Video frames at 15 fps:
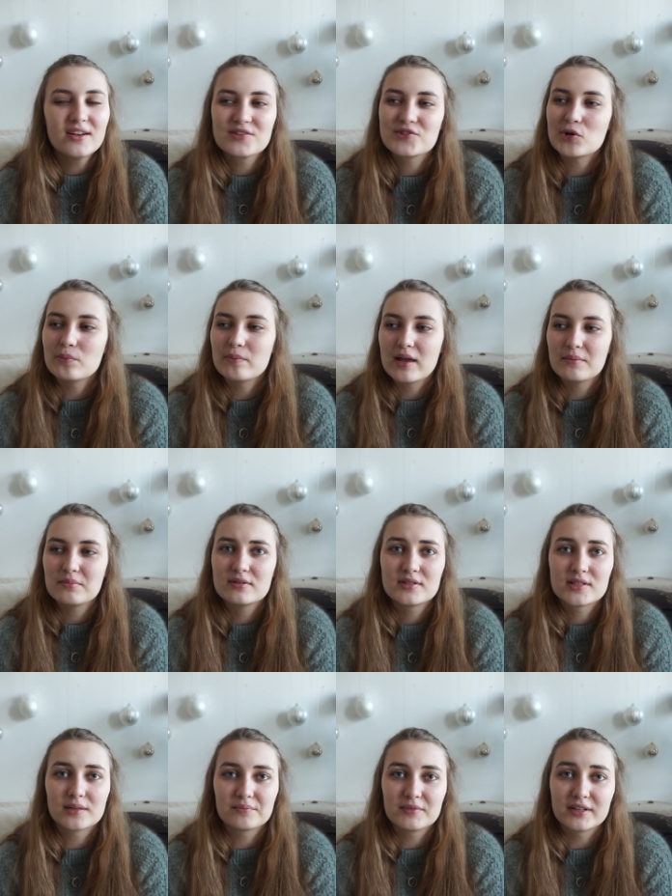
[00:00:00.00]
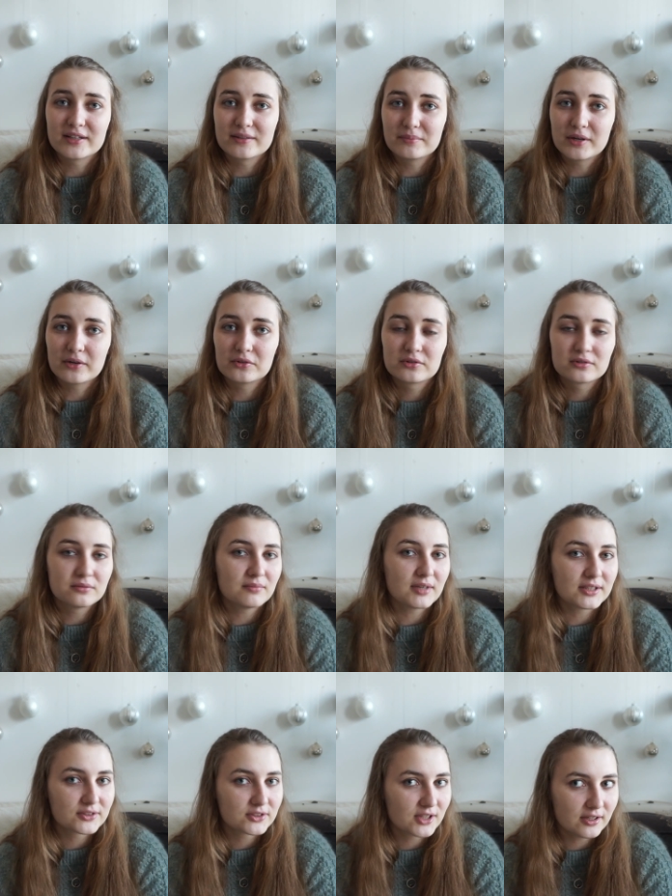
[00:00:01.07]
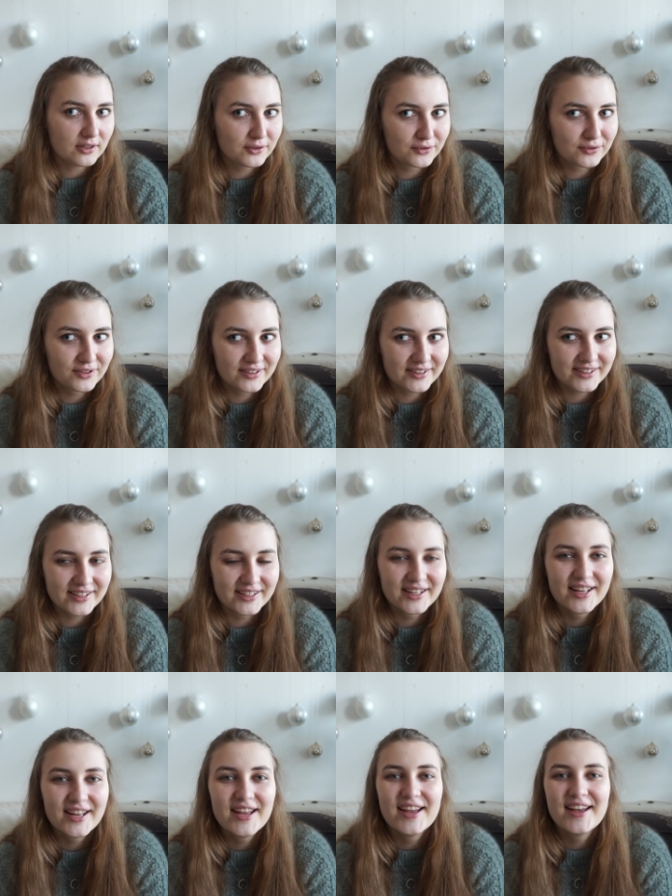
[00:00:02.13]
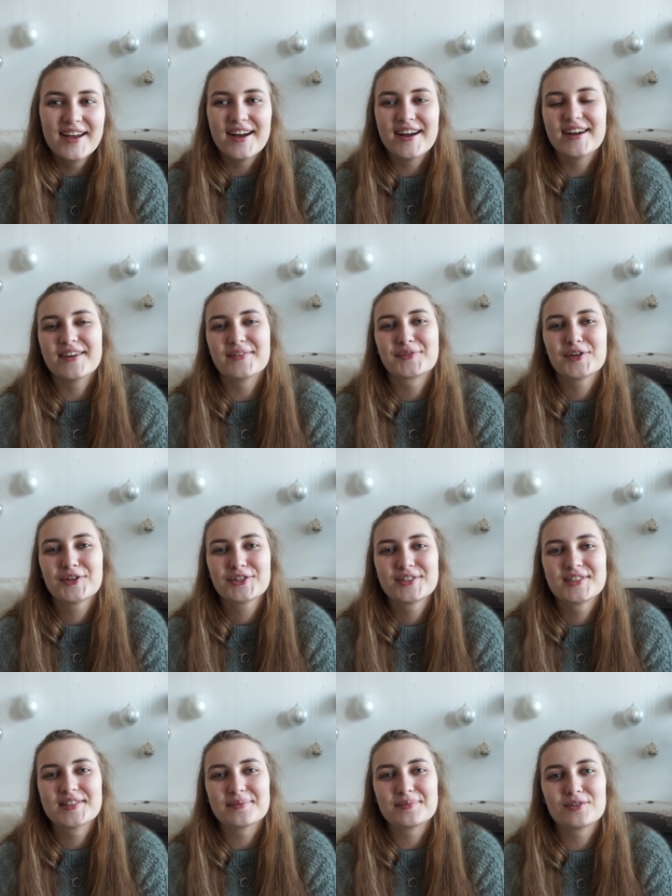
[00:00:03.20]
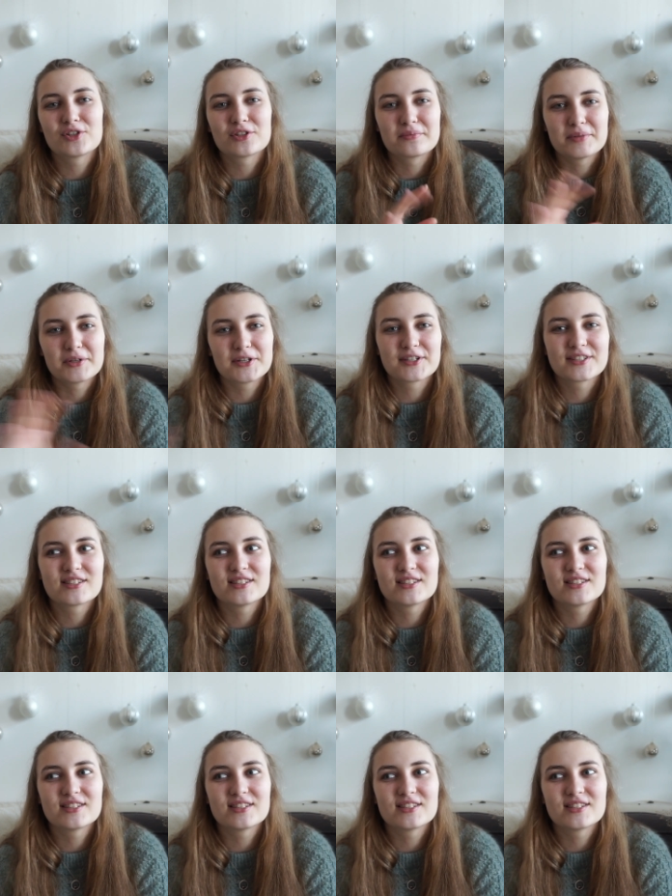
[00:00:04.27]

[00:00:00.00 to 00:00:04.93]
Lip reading: So maybe something about myself. First, just because